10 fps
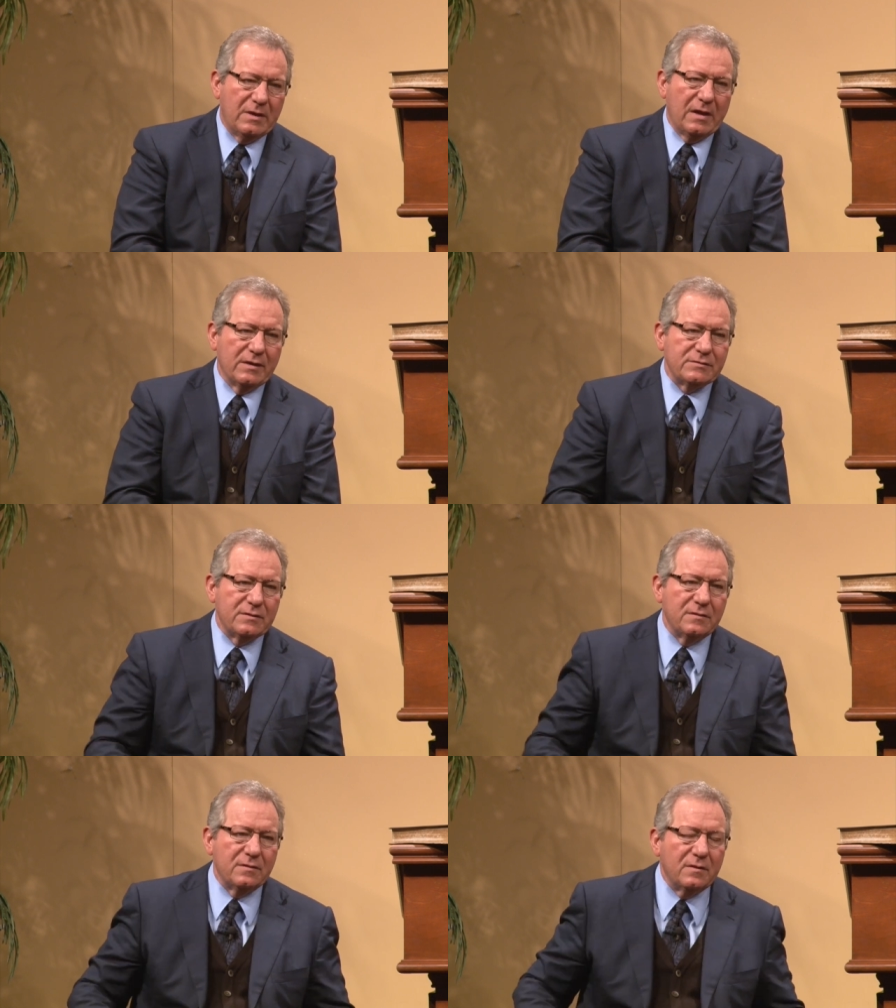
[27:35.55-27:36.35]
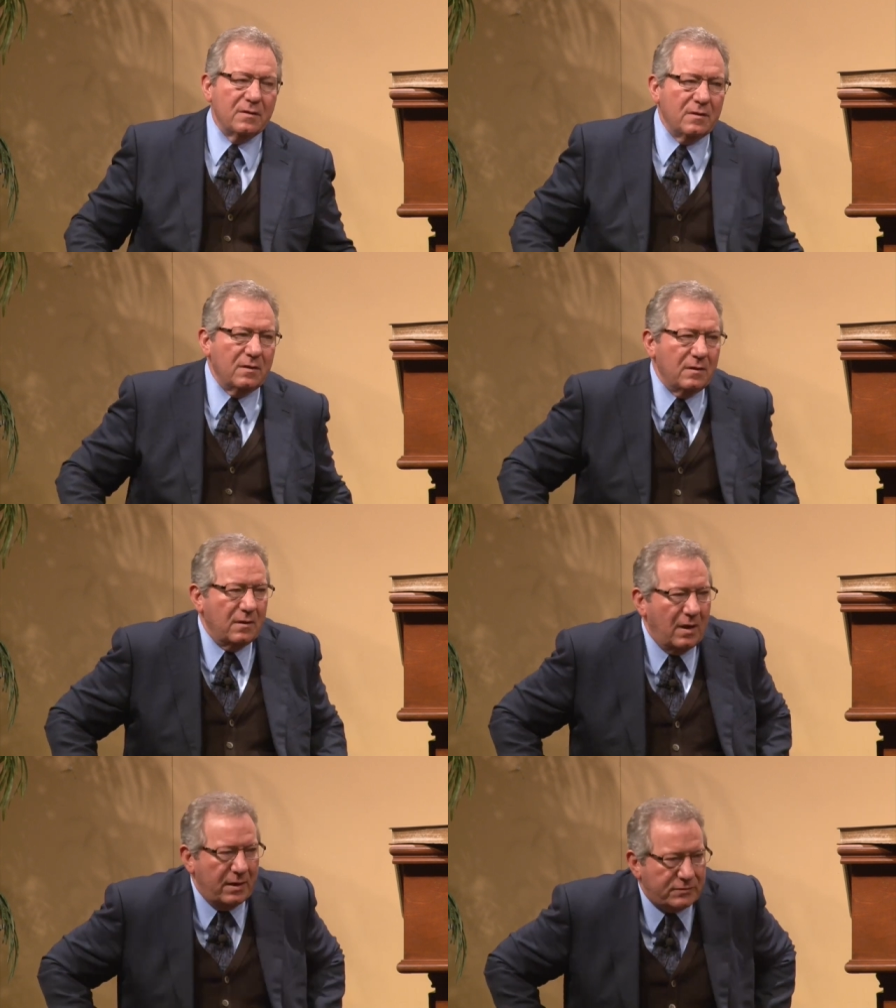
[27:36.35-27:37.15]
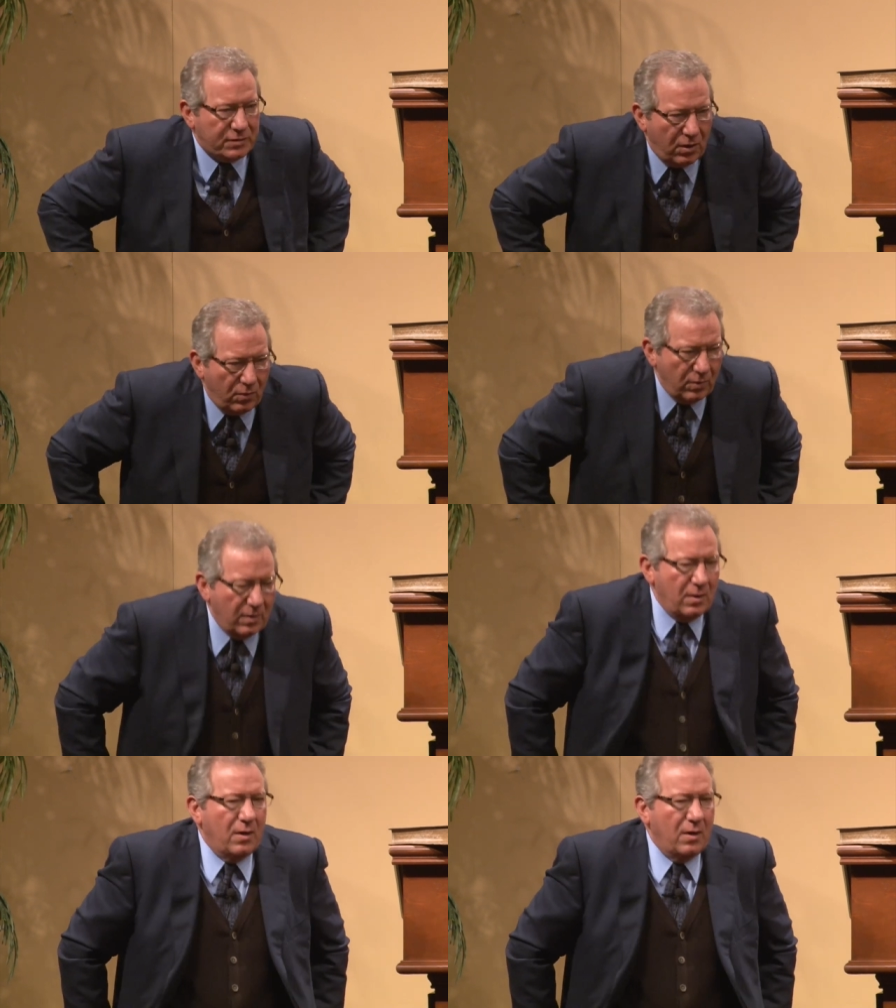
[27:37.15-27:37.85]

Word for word: Yes. And so